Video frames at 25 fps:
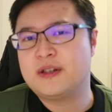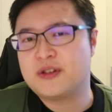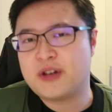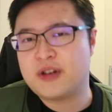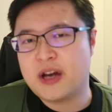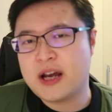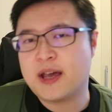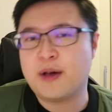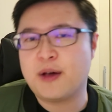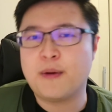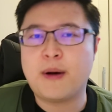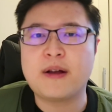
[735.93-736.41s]

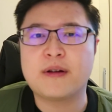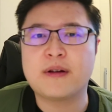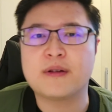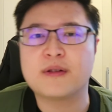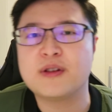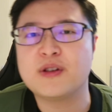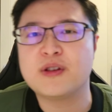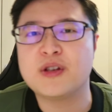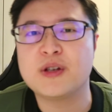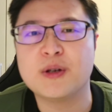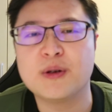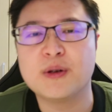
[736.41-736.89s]
Jakey, why don't
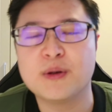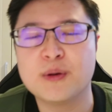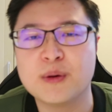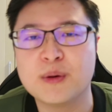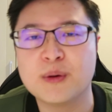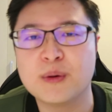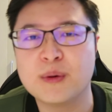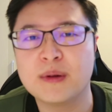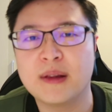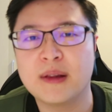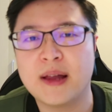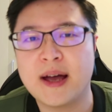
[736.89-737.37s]

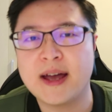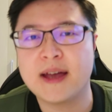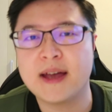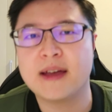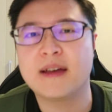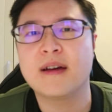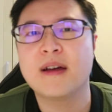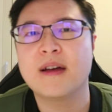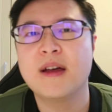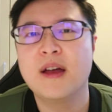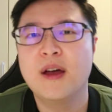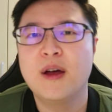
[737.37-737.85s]
you like
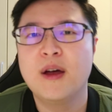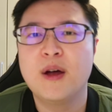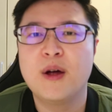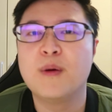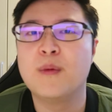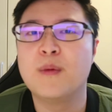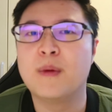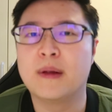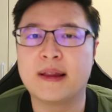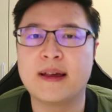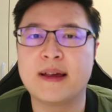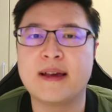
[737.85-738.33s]

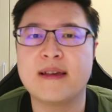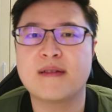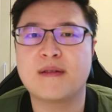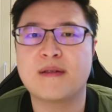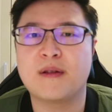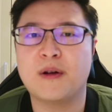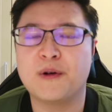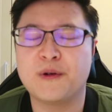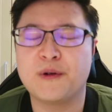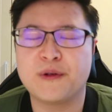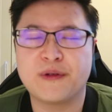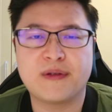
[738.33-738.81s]
release
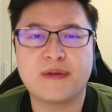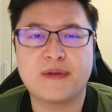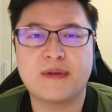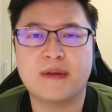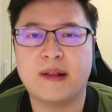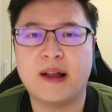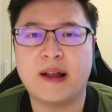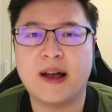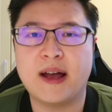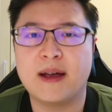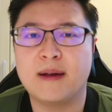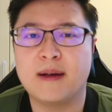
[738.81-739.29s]
those
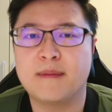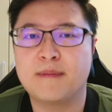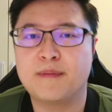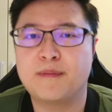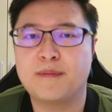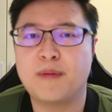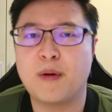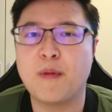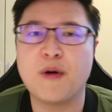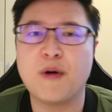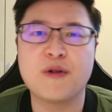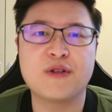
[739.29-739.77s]
like
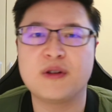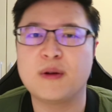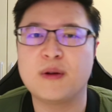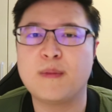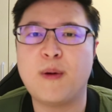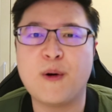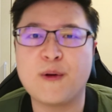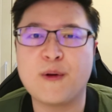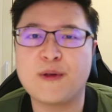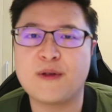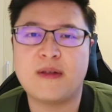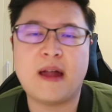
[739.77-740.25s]
promotional
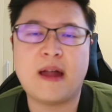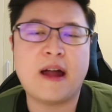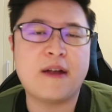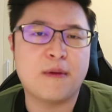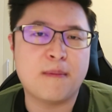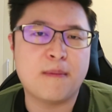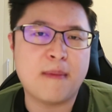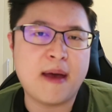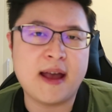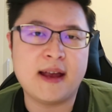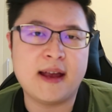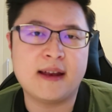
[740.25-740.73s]
posters that
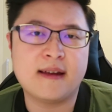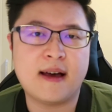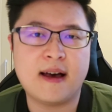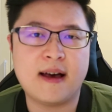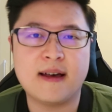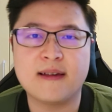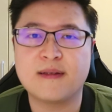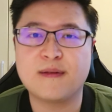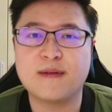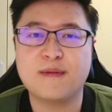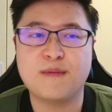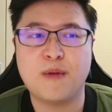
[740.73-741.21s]
you made
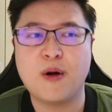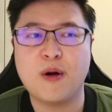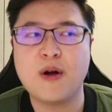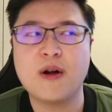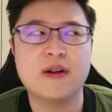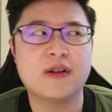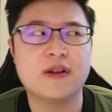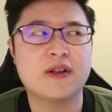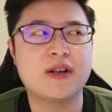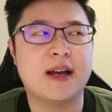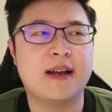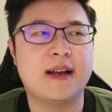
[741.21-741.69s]
as
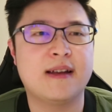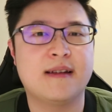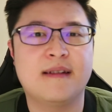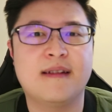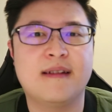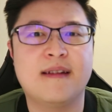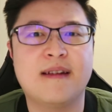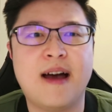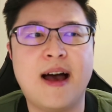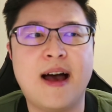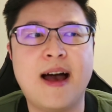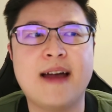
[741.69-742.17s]
merch?
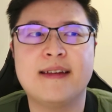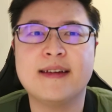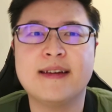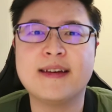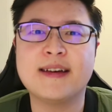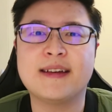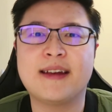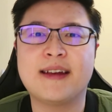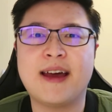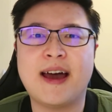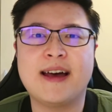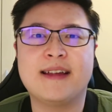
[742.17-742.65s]
And I
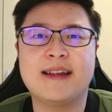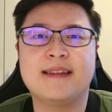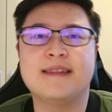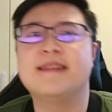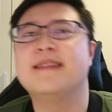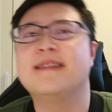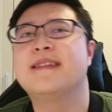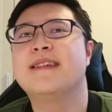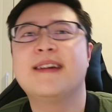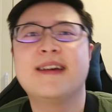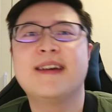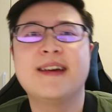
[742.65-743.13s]
did,
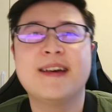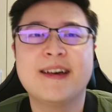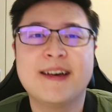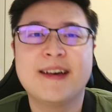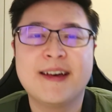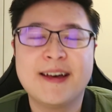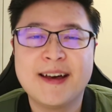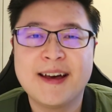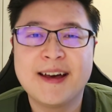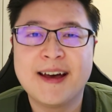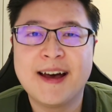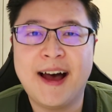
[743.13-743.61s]
and
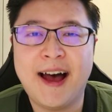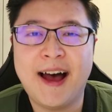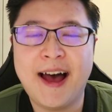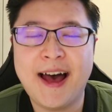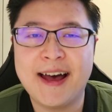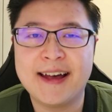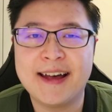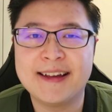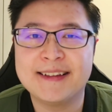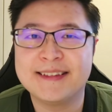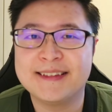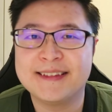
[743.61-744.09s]

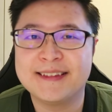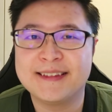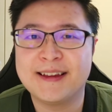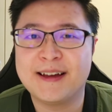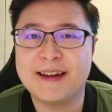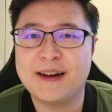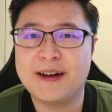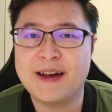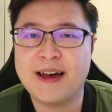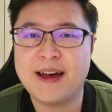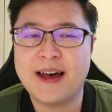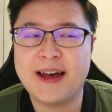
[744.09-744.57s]

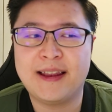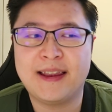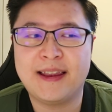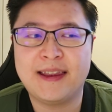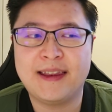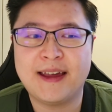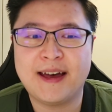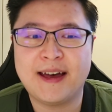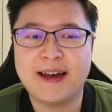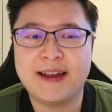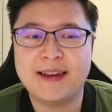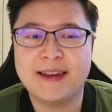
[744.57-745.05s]

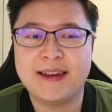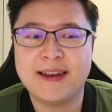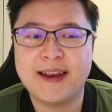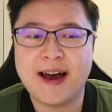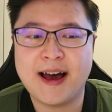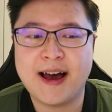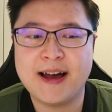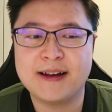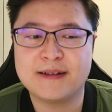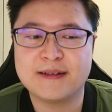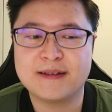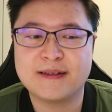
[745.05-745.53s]
then
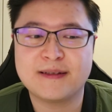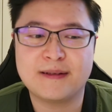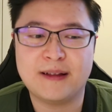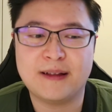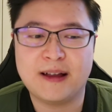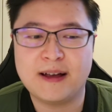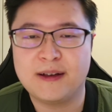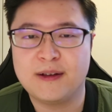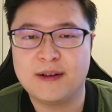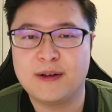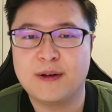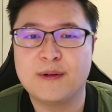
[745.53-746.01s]
I just
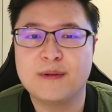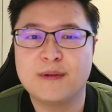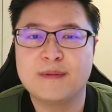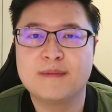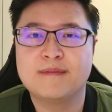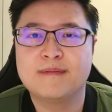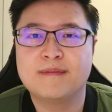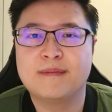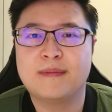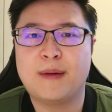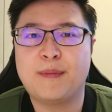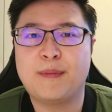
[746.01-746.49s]
like, you know,
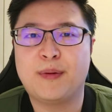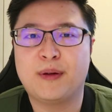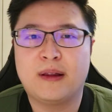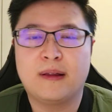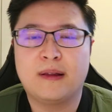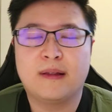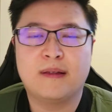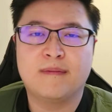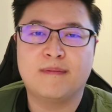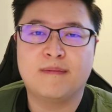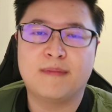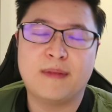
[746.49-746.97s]
I put
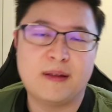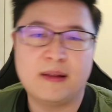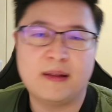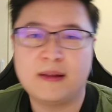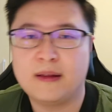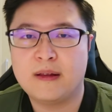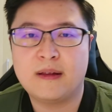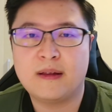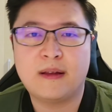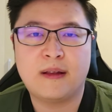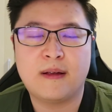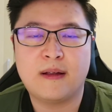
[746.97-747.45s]

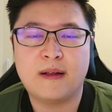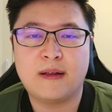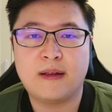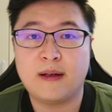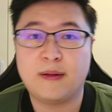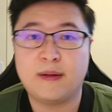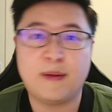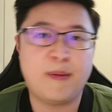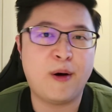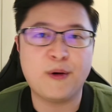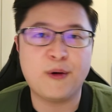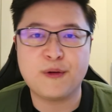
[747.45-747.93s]

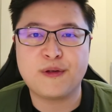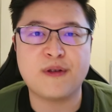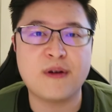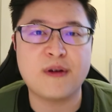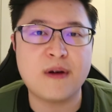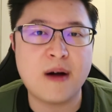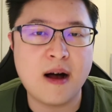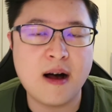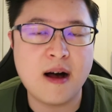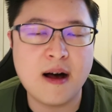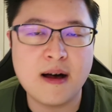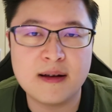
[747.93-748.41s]
the
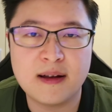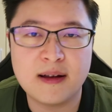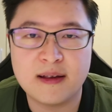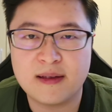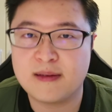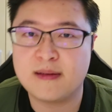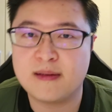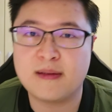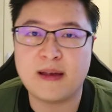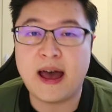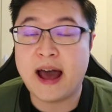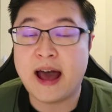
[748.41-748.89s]
poster on
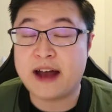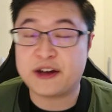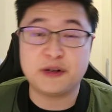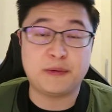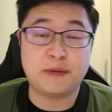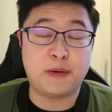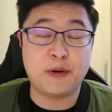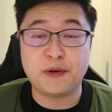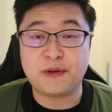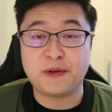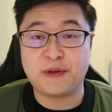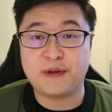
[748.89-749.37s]
as actual
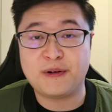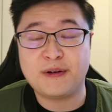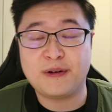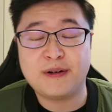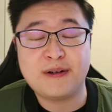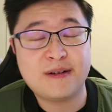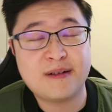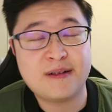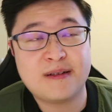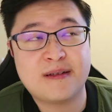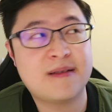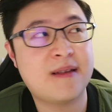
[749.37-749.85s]

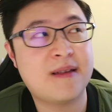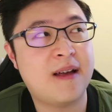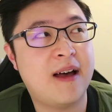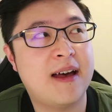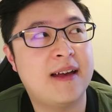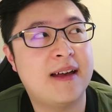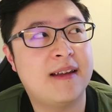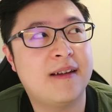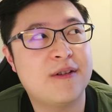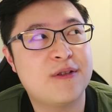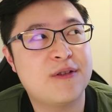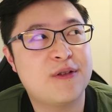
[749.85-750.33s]
posters,
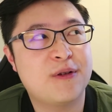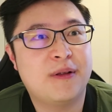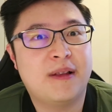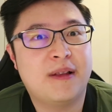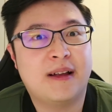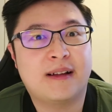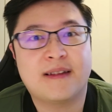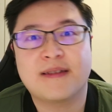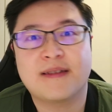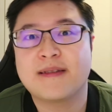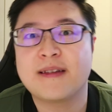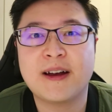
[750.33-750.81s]
and also
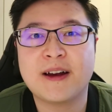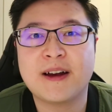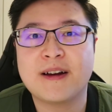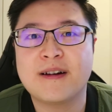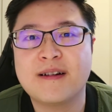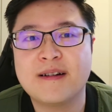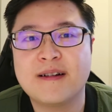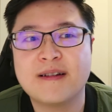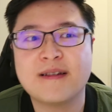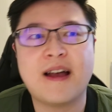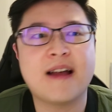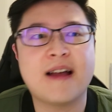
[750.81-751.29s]
like the
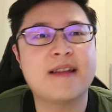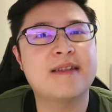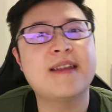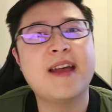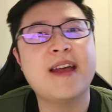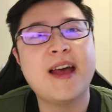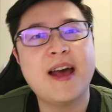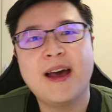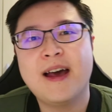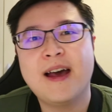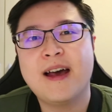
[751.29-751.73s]
stickers, and